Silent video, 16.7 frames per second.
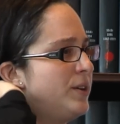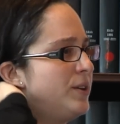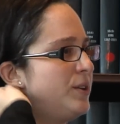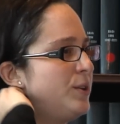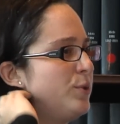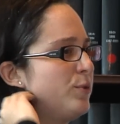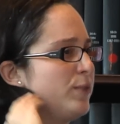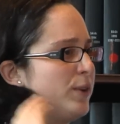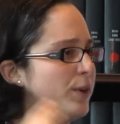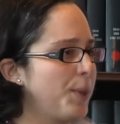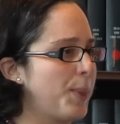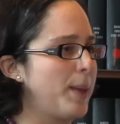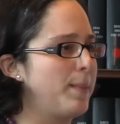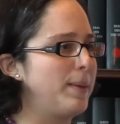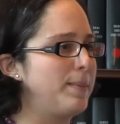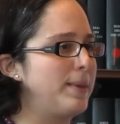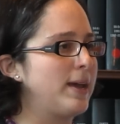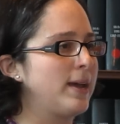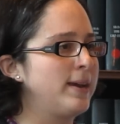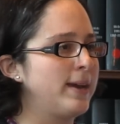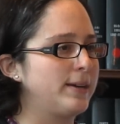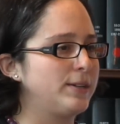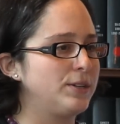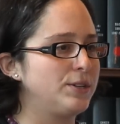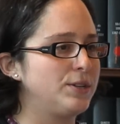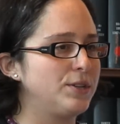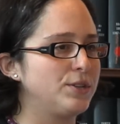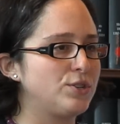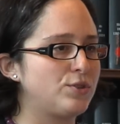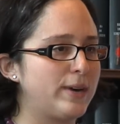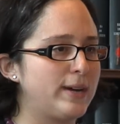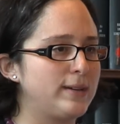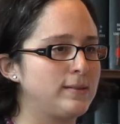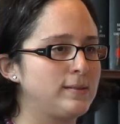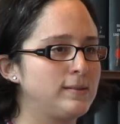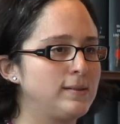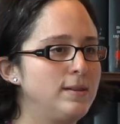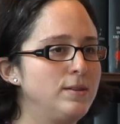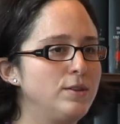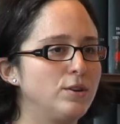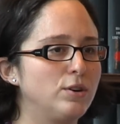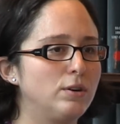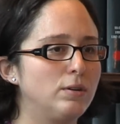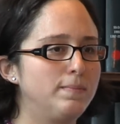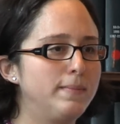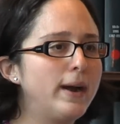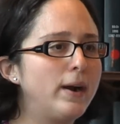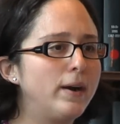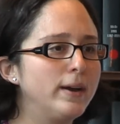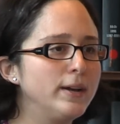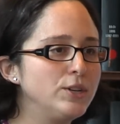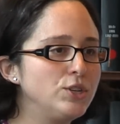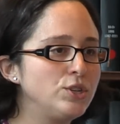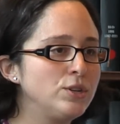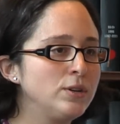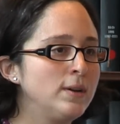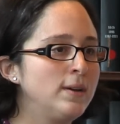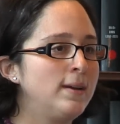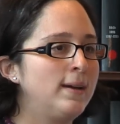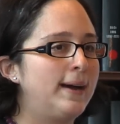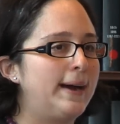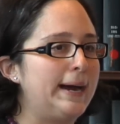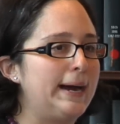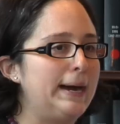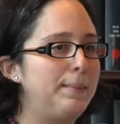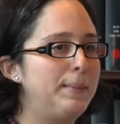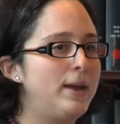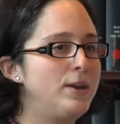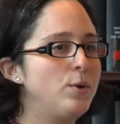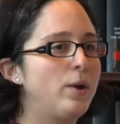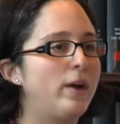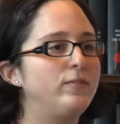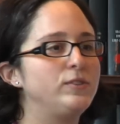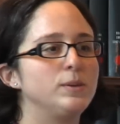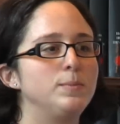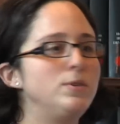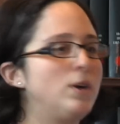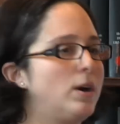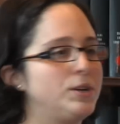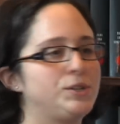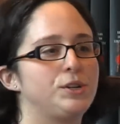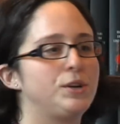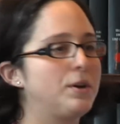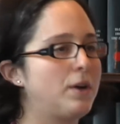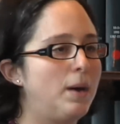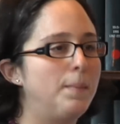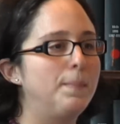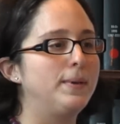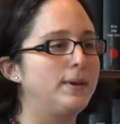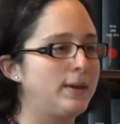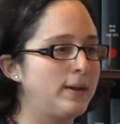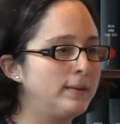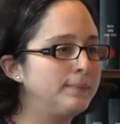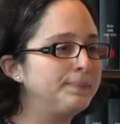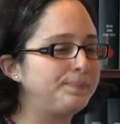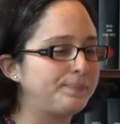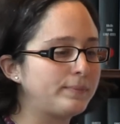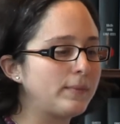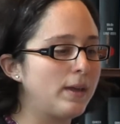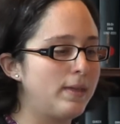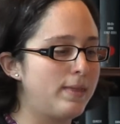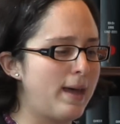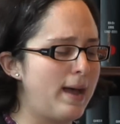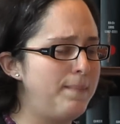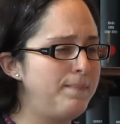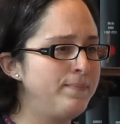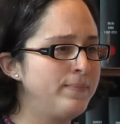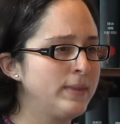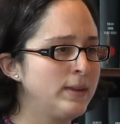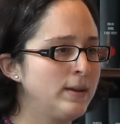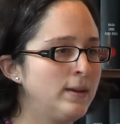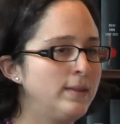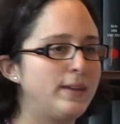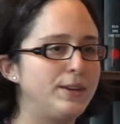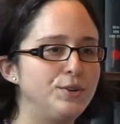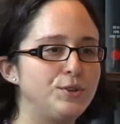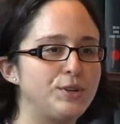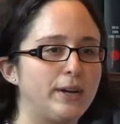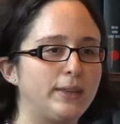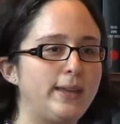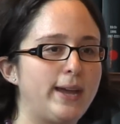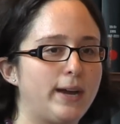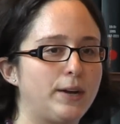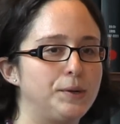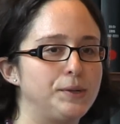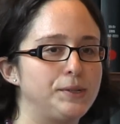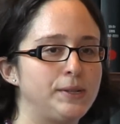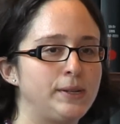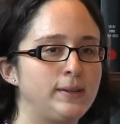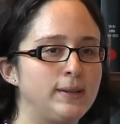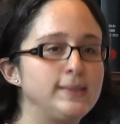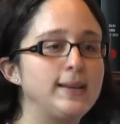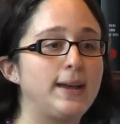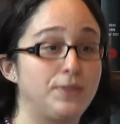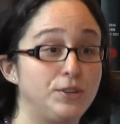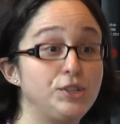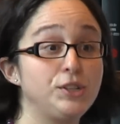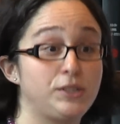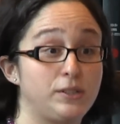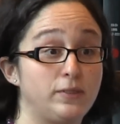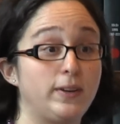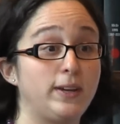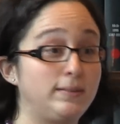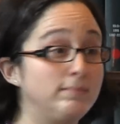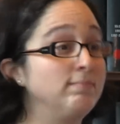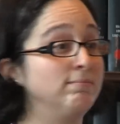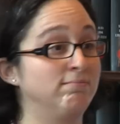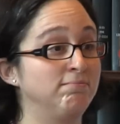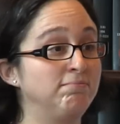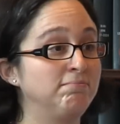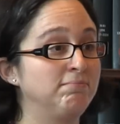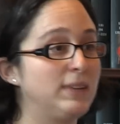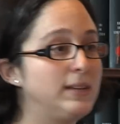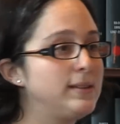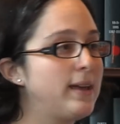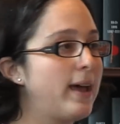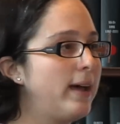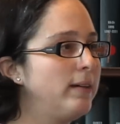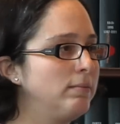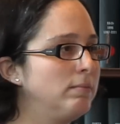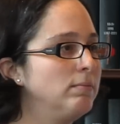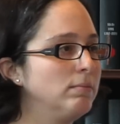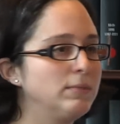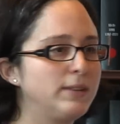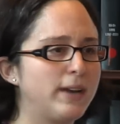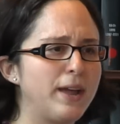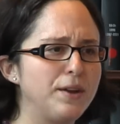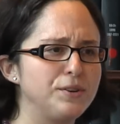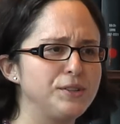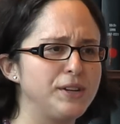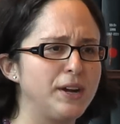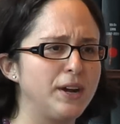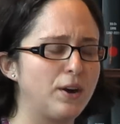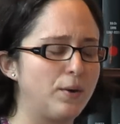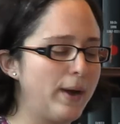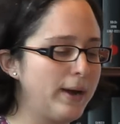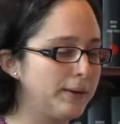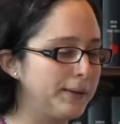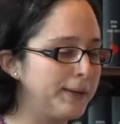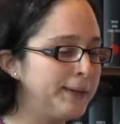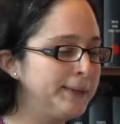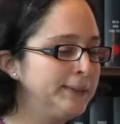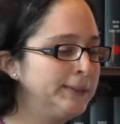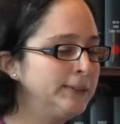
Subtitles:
you feel that they may be connected to the stress in your marriage, and you have some nausea accompanying them. Then you check the accuracy. Is that the gist of it? Did I understand correctly?